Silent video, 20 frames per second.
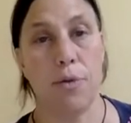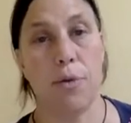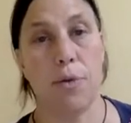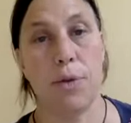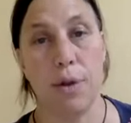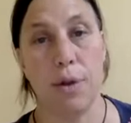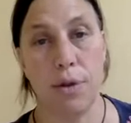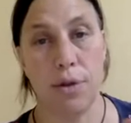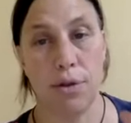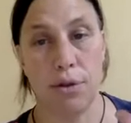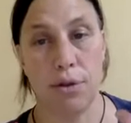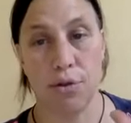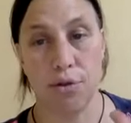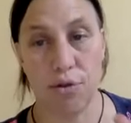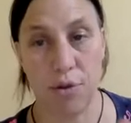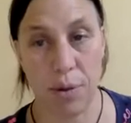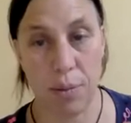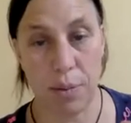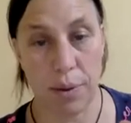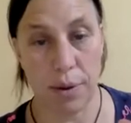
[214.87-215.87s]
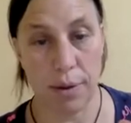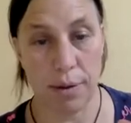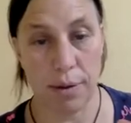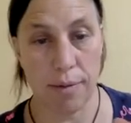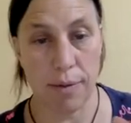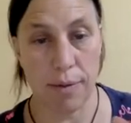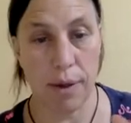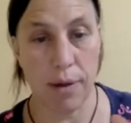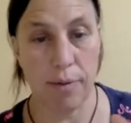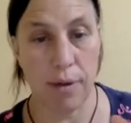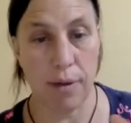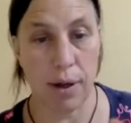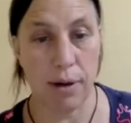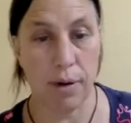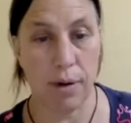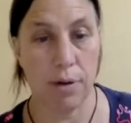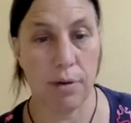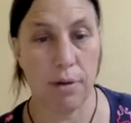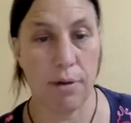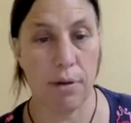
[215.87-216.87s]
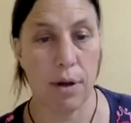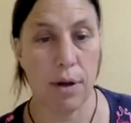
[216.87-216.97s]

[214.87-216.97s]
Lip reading: within 3 months of the event,